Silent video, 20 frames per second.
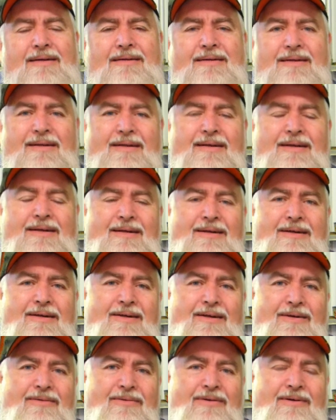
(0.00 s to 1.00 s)
And
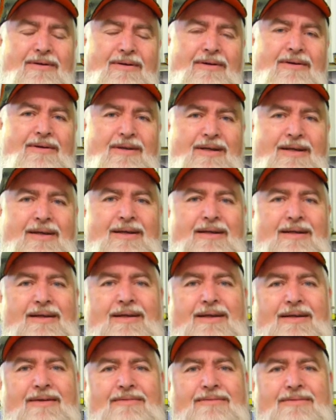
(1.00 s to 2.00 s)
I thought, oh yeah,
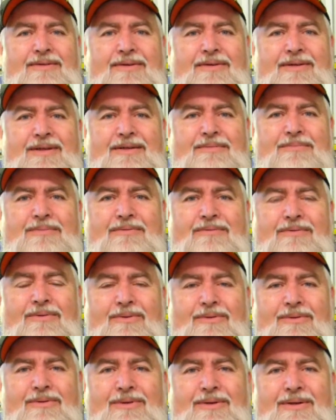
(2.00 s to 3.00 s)
you know, I've heard this
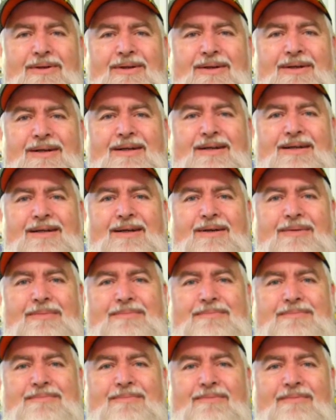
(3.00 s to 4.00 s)
before. And
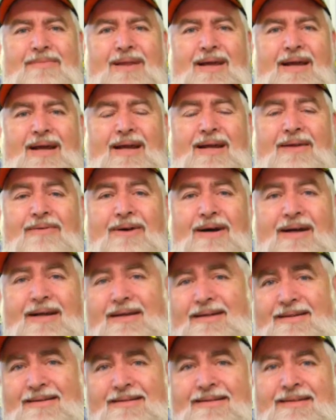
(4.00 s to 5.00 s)

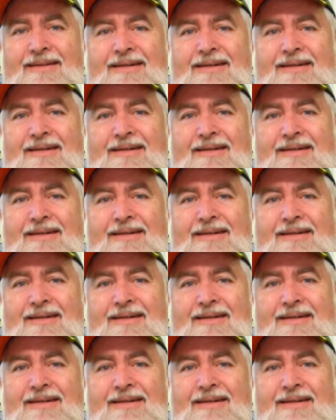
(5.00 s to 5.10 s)
anyway,